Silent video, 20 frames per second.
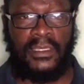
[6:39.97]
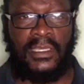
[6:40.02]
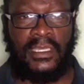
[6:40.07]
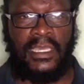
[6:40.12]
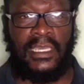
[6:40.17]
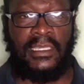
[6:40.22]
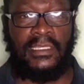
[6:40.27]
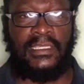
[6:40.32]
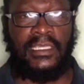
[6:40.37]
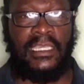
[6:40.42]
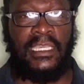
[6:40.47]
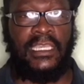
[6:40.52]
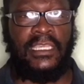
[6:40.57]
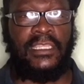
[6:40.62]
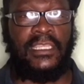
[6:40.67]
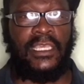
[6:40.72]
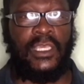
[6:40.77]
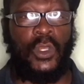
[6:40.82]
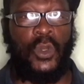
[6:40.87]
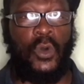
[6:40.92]
is
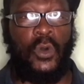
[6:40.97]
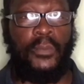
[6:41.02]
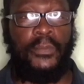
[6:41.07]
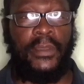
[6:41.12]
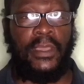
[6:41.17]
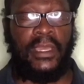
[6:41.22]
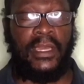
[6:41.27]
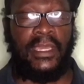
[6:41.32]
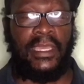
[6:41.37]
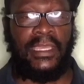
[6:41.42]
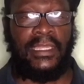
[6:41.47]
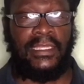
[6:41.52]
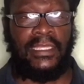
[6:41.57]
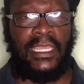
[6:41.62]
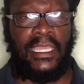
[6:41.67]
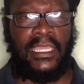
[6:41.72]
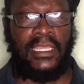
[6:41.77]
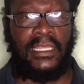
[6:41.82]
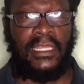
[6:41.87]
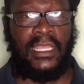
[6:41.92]
Ethiopia.
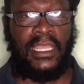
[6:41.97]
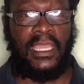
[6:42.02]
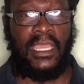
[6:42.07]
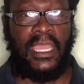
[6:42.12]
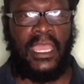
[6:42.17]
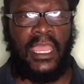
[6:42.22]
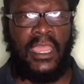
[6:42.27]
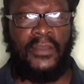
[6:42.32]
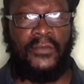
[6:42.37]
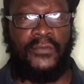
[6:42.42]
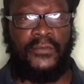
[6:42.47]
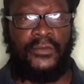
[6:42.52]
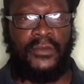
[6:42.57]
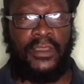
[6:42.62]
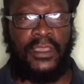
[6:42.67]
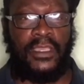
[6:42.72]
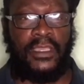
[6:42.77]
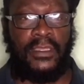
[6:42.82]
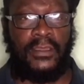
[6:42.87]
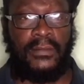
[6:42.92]
Indeed,
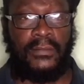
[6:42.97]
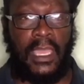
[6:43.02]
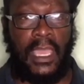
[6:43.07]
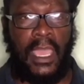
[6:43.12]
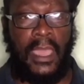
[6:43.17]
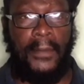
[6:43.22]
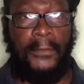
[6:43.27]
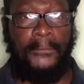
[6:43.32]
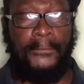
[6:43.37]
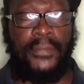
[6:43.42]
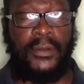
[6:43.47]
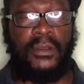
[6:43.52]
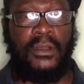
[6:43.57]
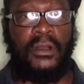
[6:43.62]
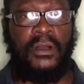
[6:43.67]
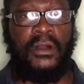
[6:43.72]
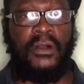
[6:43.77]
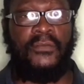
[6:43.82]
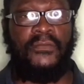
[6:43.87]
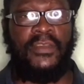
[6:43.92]
every
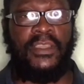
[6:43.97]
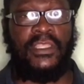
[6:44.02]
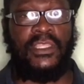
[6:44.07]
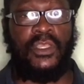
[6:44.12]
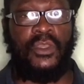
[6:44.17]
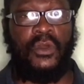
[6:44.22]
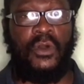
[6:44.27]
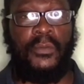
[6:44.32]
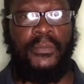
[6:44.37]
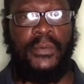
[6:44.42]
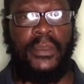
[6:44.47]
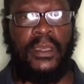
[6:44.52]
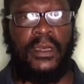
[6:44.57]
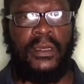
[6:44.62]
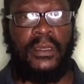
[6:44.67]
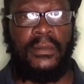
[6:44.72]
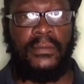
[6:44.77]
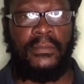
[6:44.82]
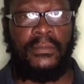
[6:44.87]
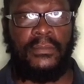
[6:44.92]
emperor of
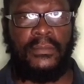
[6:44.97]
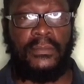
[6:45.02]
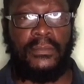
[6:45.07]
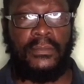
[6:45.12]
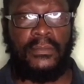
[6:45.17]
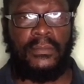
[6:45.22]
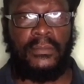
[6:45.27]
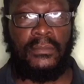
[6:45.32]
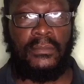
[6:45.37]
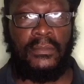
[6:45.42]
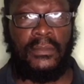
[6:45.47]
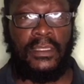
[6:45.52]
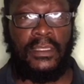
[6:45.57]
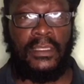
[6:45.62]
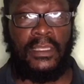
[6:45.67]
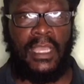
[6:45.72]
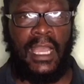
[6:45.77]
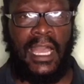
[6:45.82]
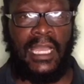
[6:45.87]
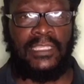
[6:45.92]
Ethiopia
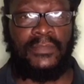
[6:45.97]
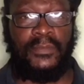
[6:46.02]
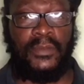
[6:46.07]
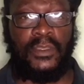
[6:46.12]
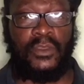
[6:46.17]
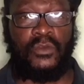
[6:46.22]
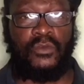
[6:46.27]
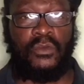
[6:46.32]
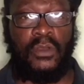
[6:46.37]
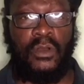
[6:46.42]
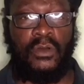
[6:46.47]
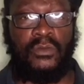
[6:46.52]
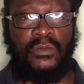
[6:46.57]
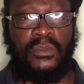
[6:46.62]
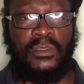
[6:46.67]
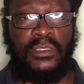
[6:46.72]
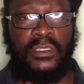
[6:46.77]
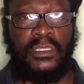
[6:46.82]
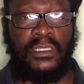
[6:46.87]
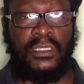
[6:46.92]
has been
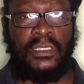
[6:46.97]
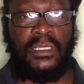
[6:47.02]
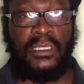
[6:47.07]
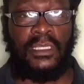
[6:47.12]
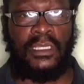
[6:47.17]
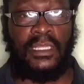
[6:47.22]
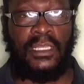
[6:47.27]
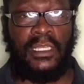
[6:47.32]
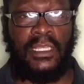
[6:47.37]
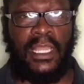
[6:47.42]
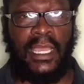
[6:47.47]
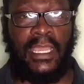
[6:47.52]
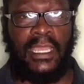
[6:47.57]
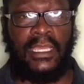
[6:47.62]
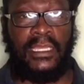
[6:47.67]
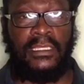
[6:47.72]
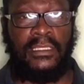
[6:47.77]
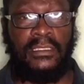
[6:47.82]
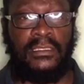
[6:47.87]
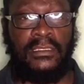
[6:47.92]
crowned
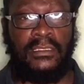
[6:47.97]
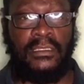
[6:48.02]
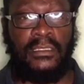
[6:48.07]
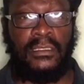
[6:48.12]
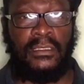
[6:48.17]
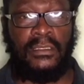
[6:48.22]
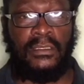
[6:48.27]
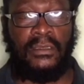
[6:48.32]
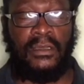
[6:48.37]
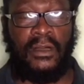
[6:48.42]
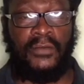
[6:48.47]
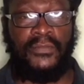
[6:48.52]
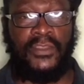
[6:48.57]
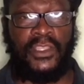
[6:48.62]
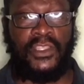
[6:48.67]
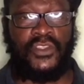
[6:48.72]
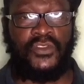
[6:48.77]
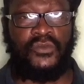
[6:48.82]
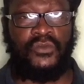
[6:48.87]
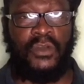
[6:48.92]
lion of the
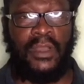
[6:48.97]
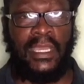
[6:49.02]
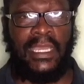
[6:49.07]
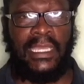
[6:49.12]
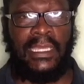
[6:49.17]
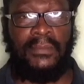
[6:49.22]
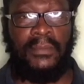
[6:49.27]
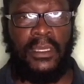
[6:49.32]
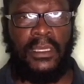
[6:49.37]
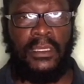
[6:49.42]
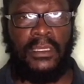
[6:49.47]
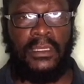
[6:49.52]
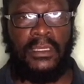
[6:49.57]
tribe